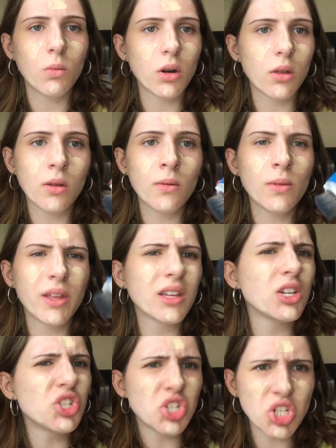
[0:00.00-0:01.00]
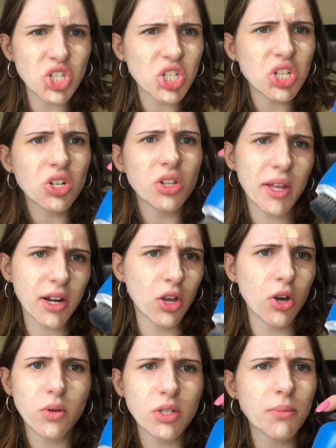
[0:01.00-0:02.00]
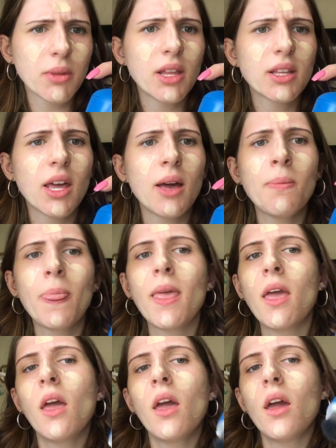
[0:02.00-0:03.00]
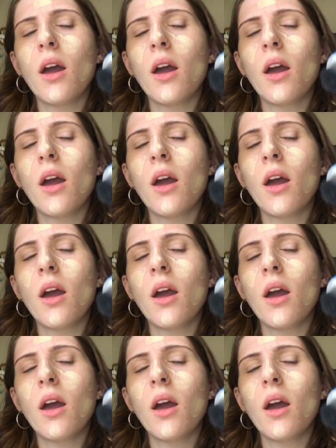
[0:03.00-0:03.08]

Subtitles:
got it on one of like Kijiji or Let Go or something like that.